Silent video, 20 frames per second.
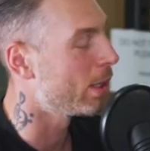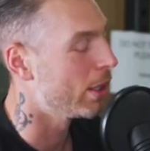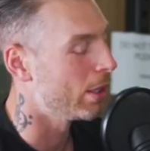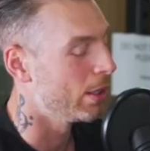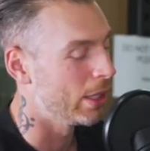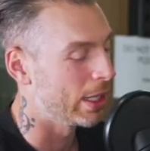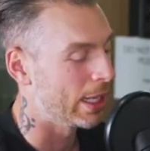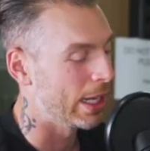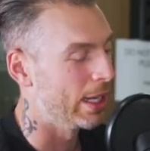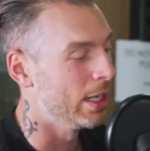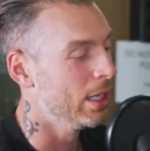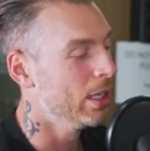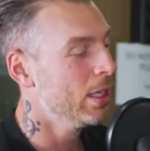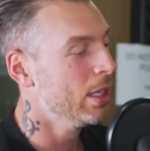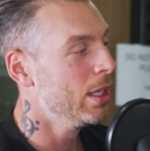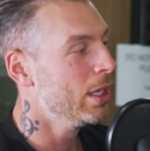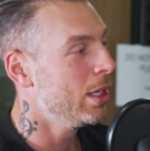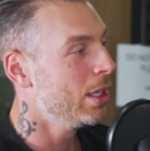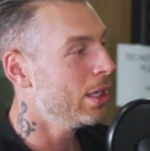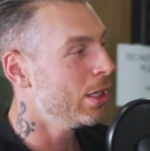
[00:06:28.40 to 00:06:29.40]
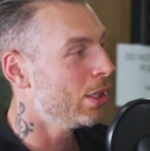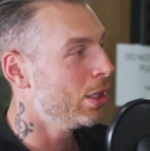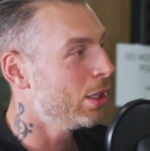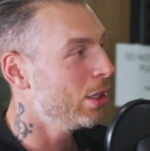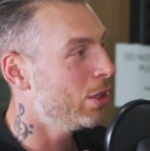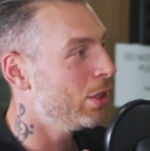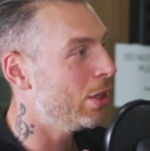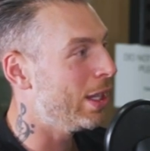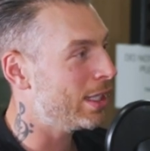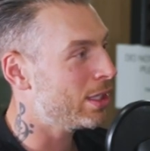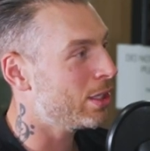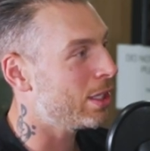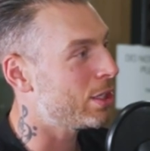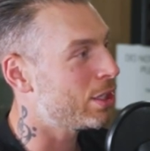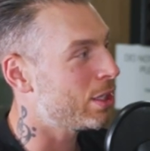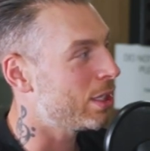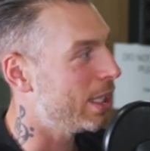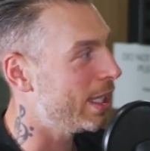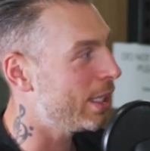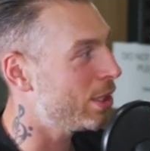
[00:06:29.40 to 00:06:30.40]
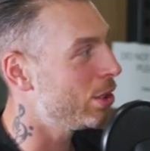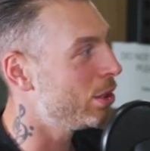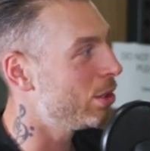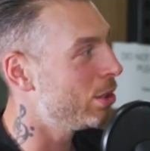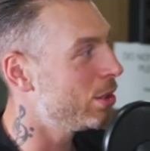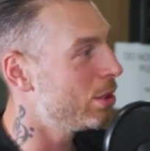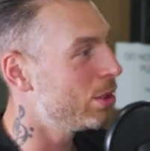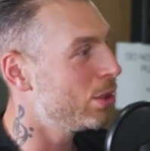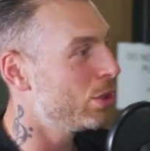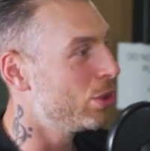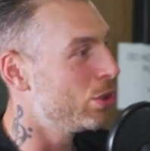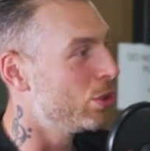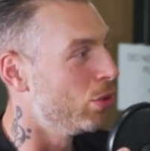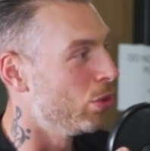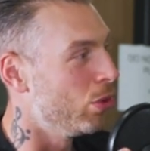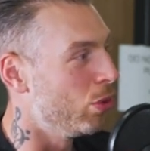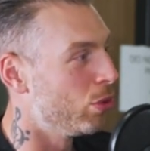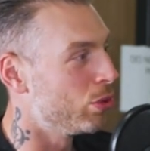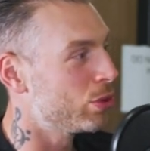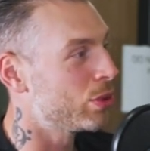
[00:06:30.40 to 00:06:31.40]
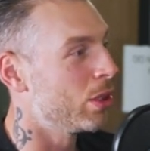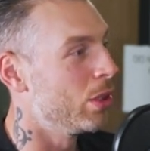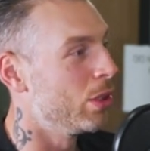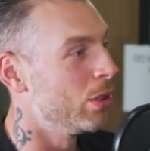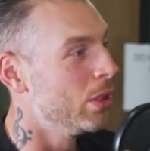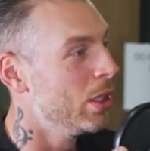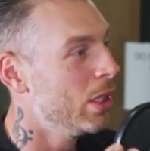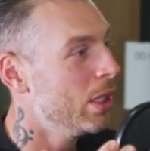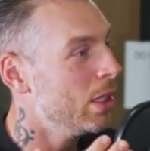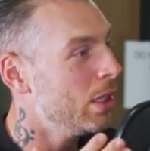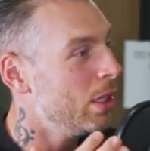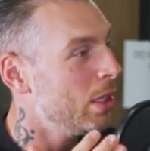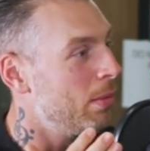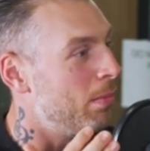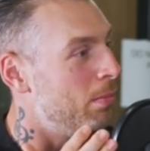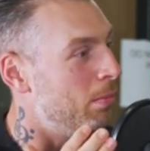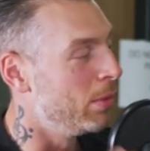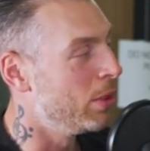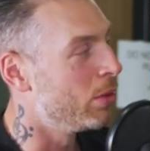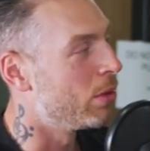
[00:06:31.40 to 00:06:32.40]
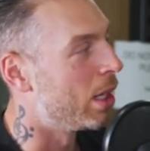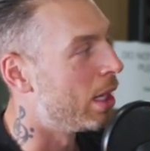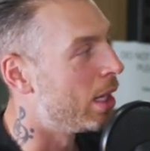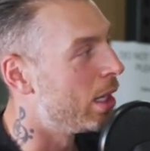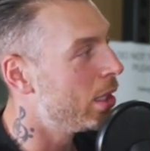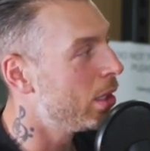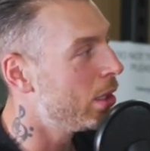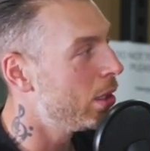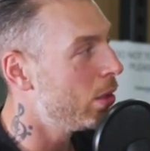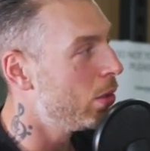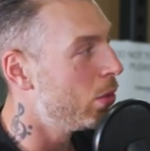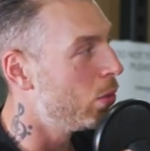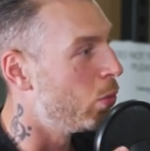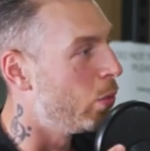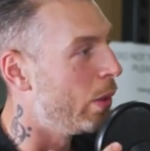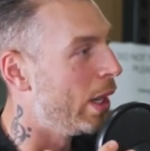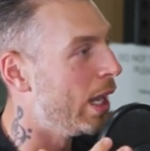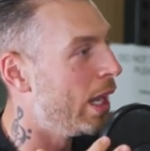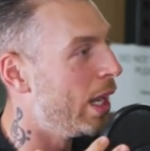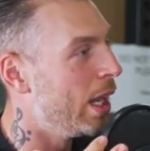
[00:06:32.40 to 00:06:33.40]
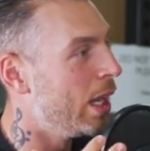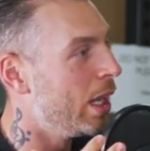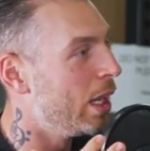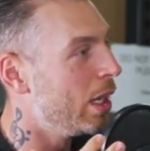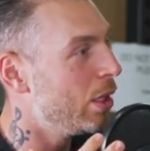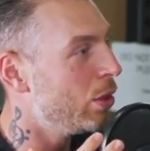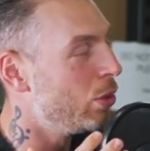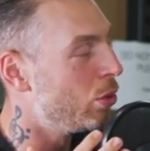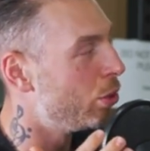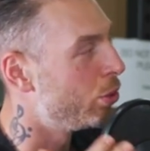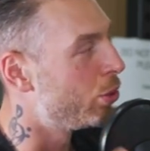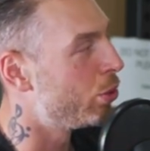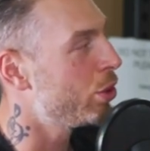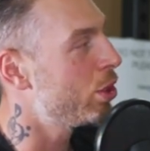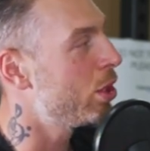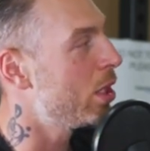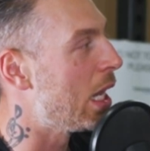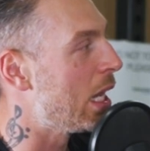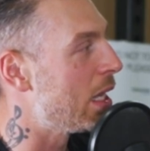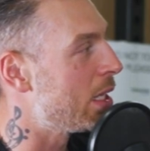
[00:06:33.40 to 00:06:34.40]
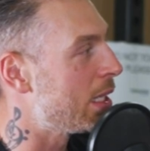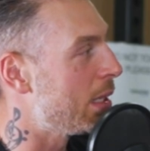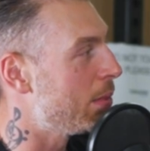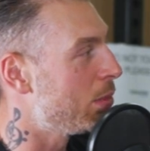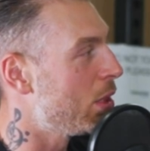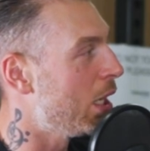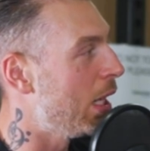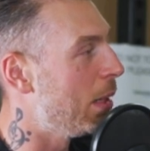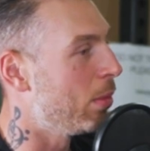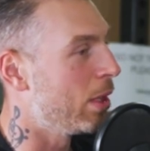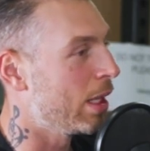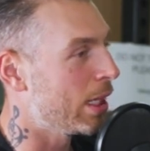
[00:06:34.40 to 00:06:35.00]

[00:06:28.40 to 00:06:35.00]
we go, okay, your exercise selection should also mirror where your nutrition at the same time.